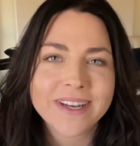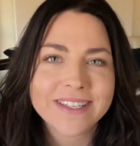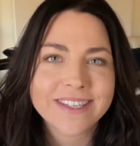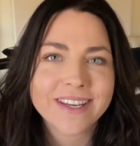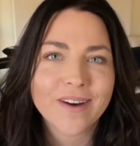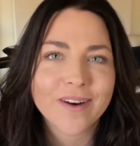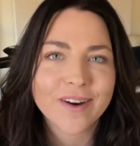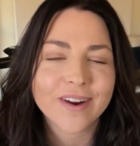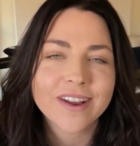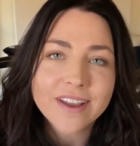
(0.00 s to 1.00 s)
to see
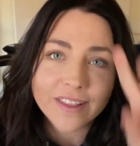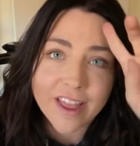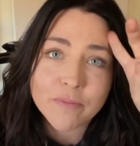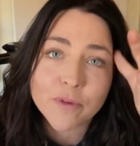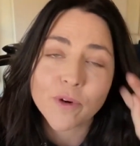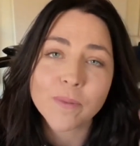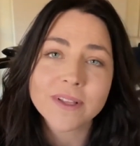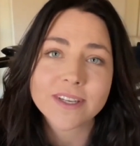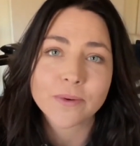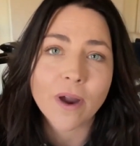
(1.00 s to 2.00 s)
our live
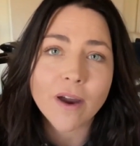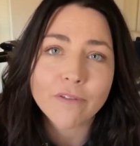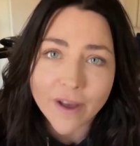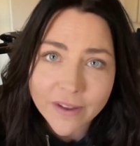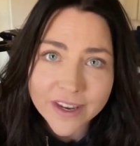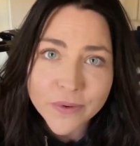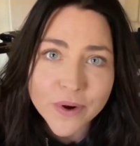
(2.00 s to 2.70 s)
performance at Rock Falcon,